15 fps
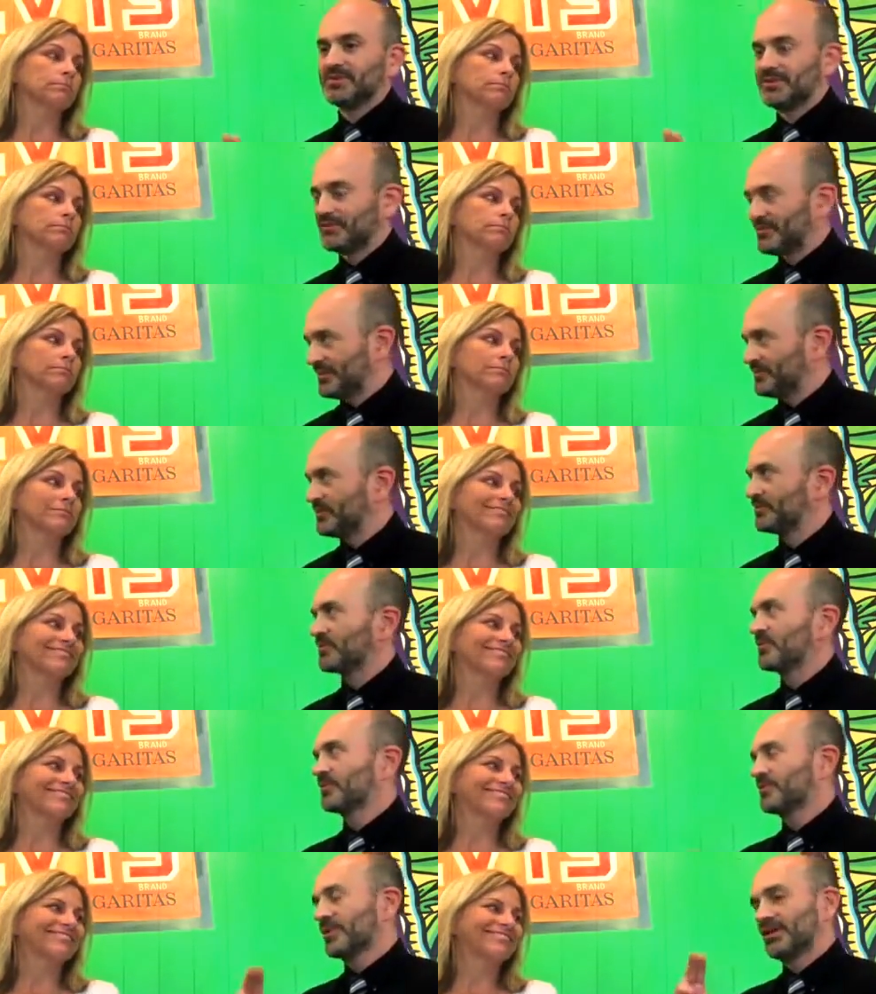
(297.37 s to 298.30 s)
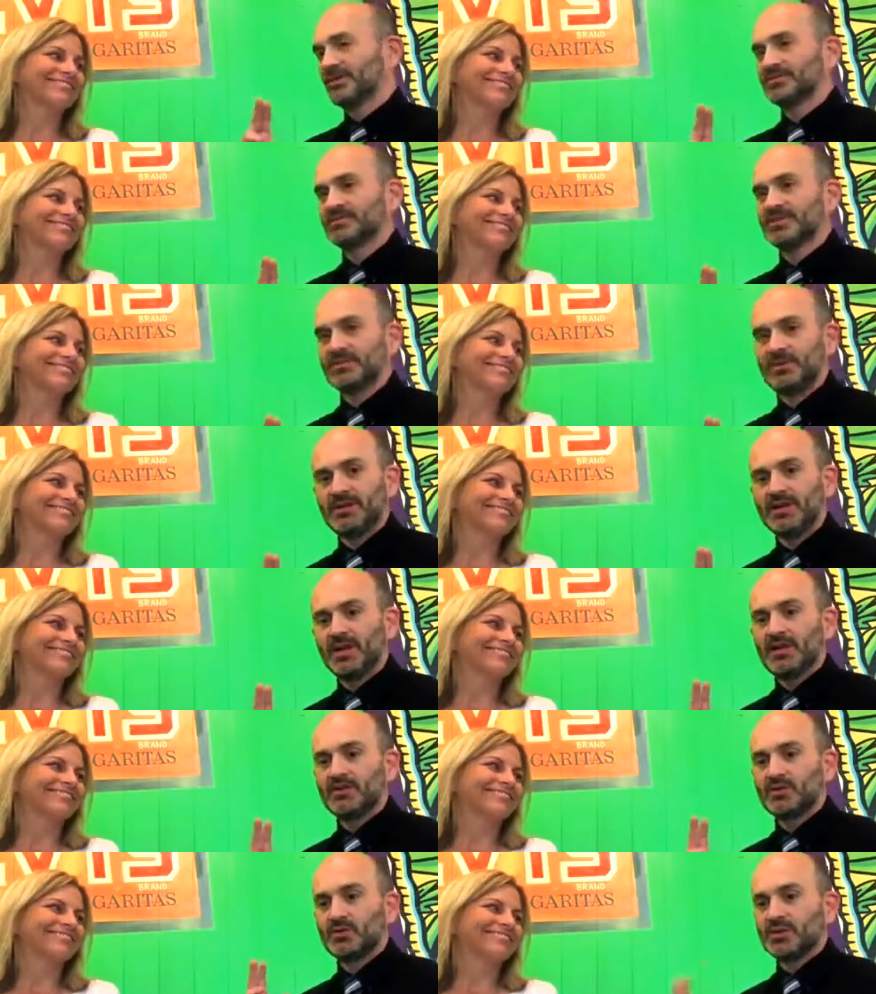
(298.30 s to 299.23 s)
Speaker 1: and the family programs, I mean,
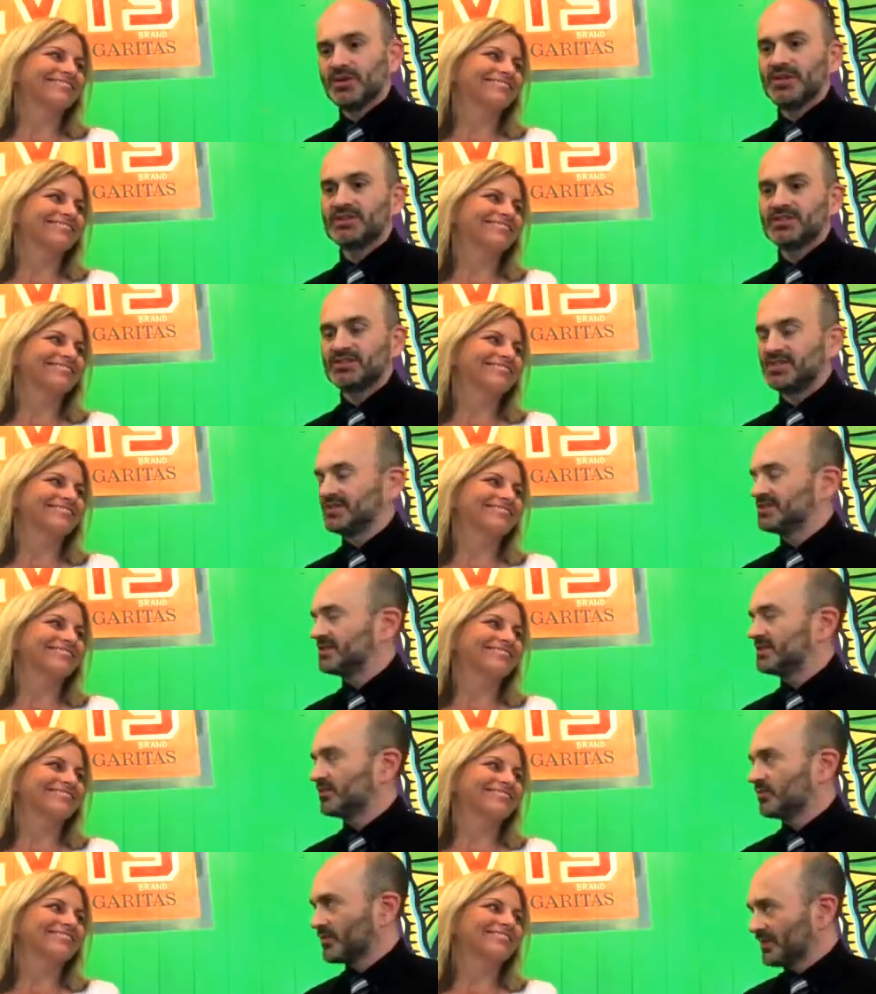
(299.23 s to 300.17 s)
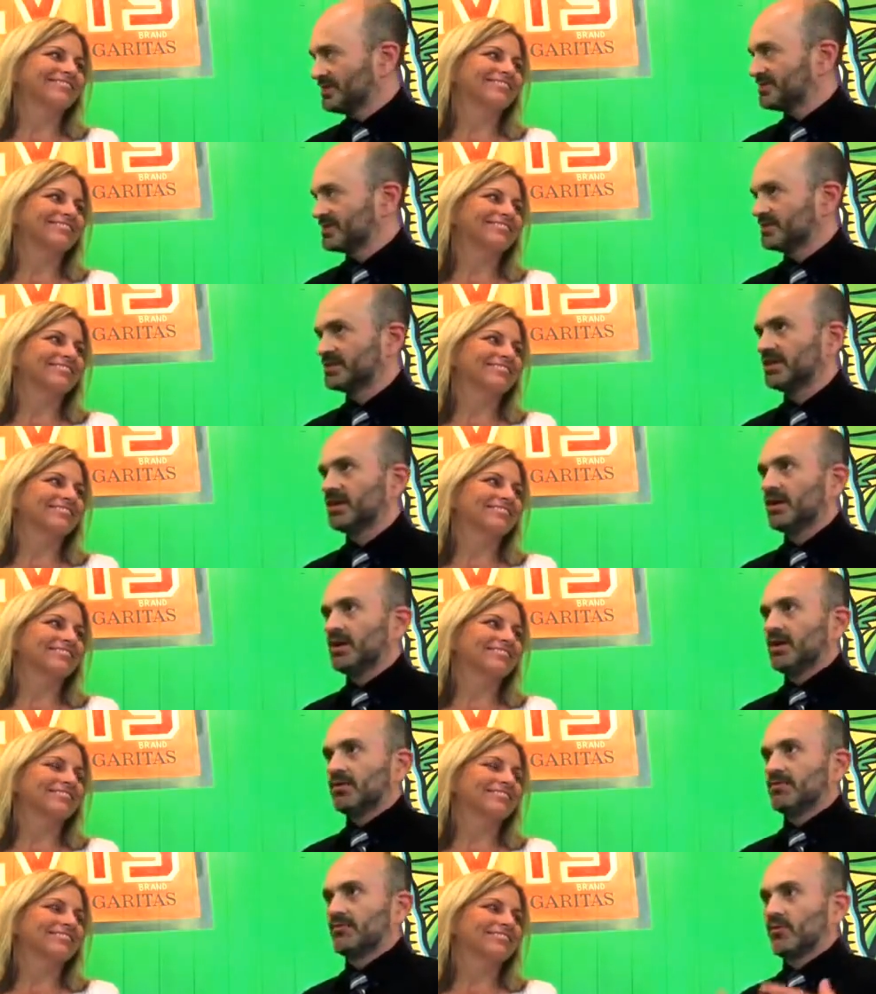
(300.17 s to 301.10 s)
there really just isn't a reason
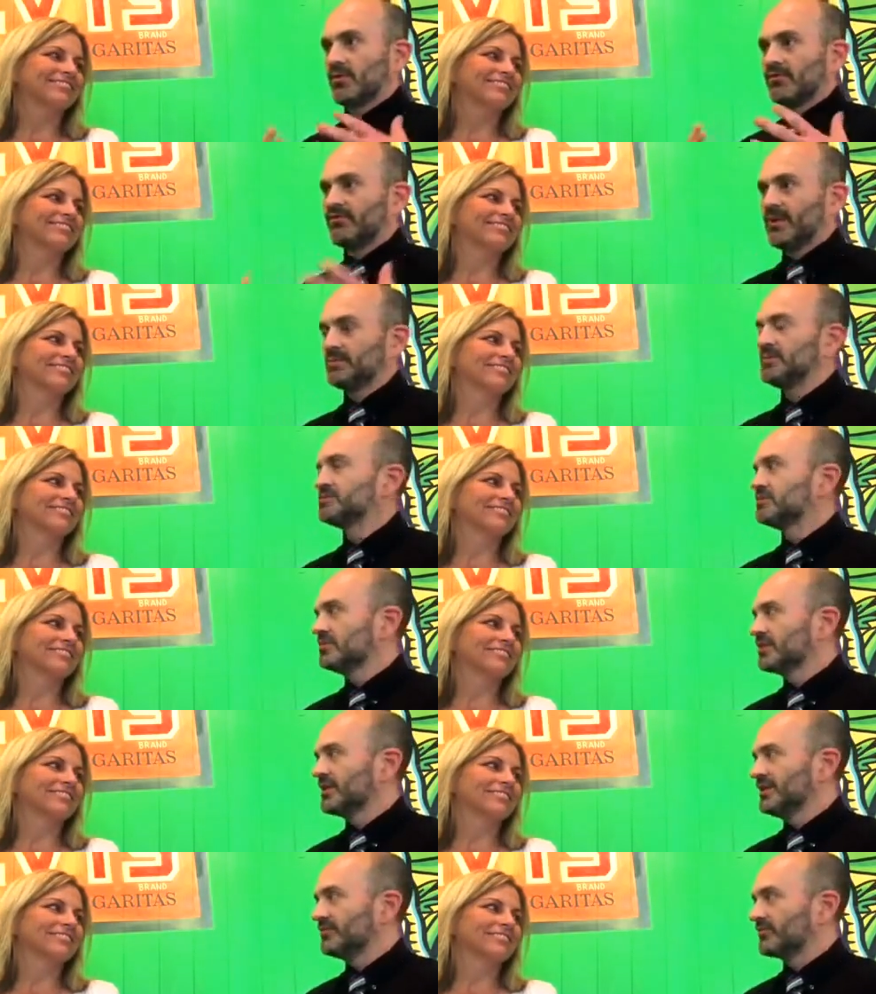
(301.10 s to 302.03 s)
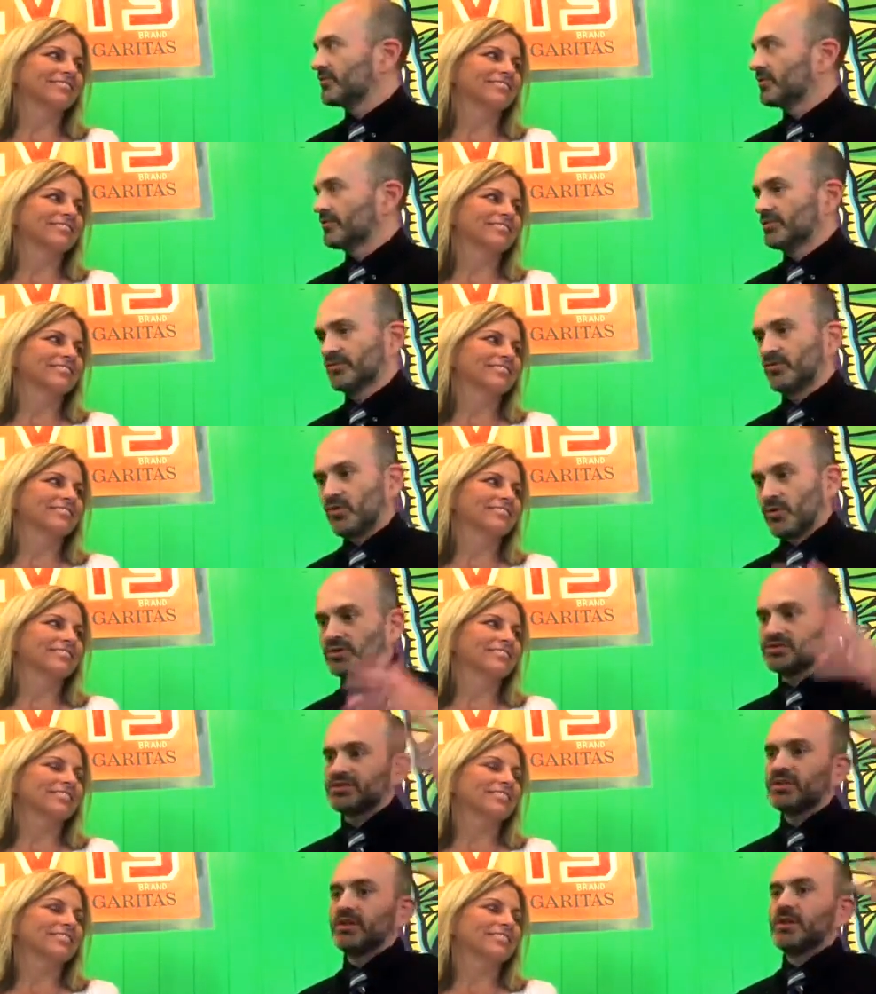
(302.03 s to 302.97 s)
for families who look any further. And of
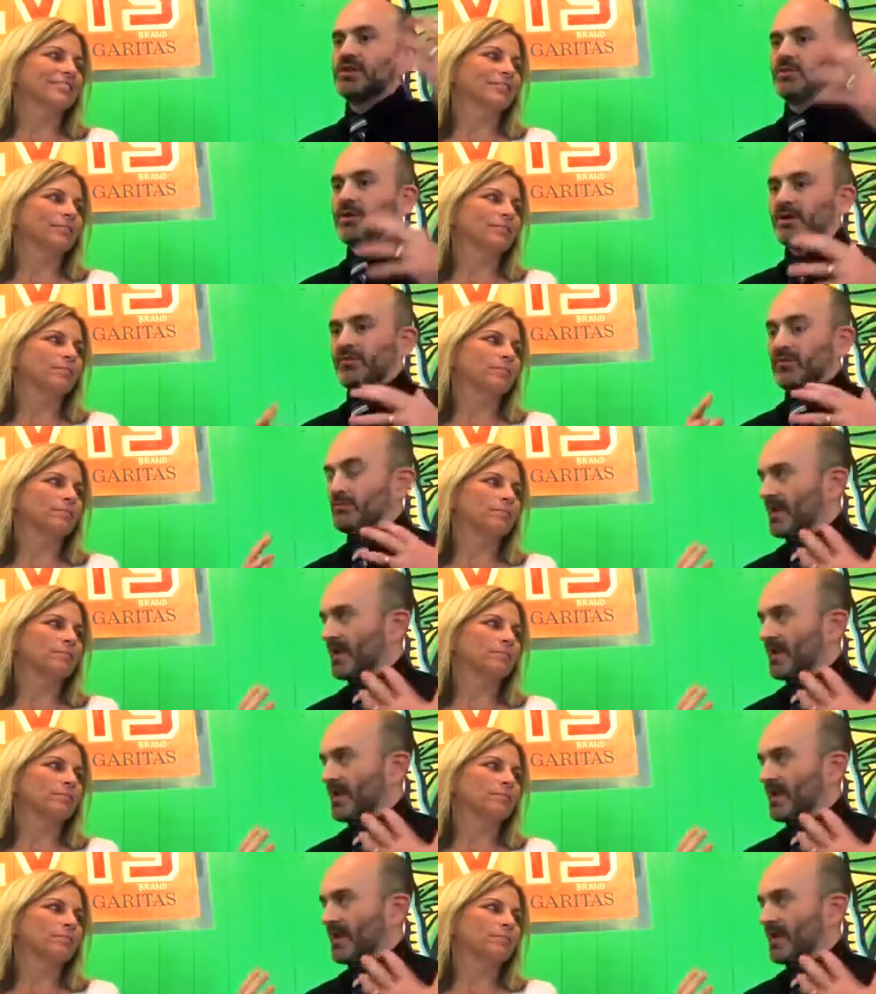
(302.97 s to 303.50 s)
course, we have the